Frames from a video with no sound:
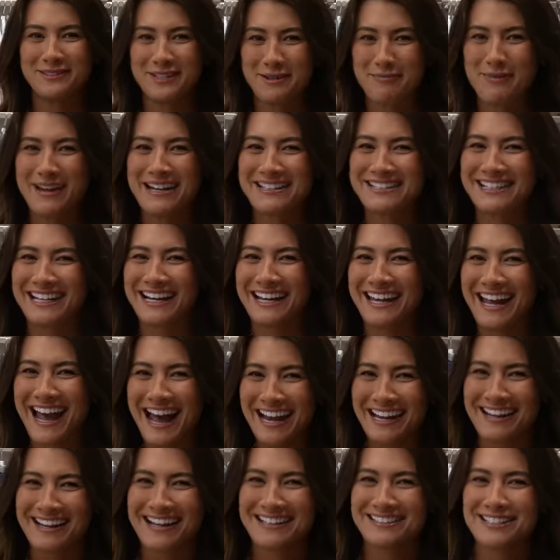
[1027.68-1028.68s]
So basically,
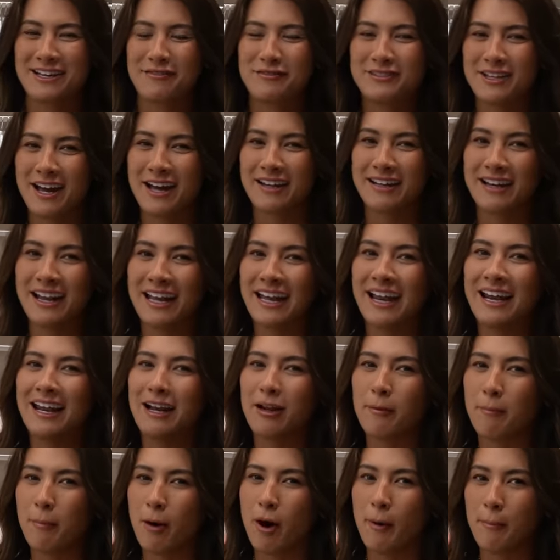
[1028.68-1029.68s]
Adidas have done like a
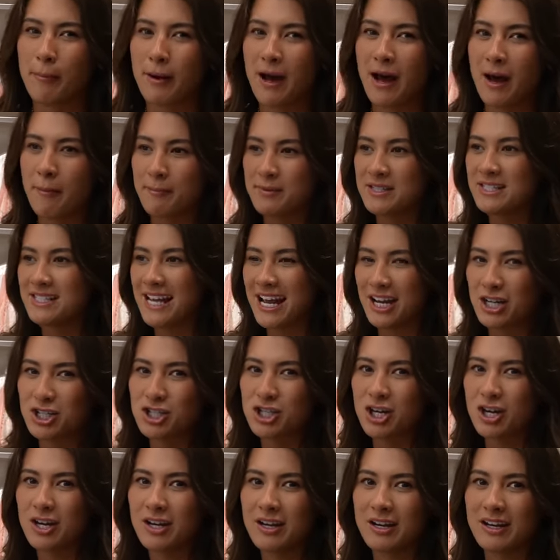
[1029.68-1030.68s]
little pop-up
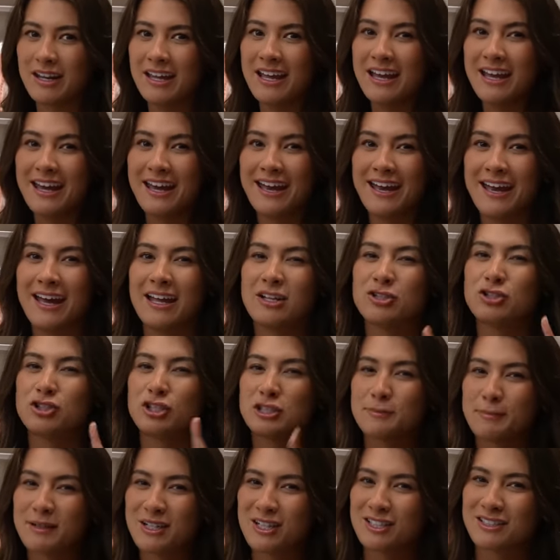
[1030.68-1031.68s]
section here
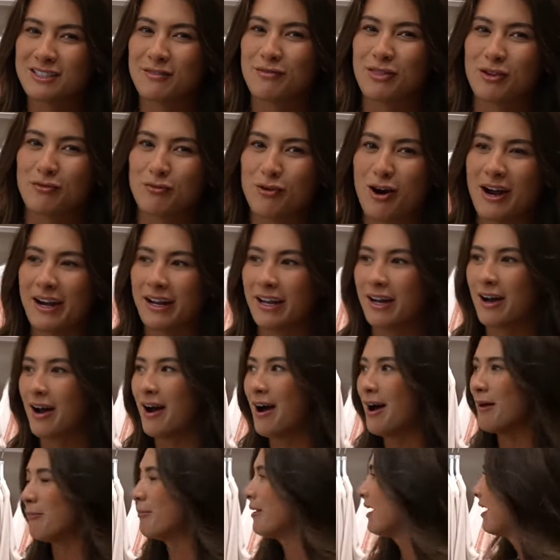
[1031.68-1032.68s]
just because of the Ryder Cup.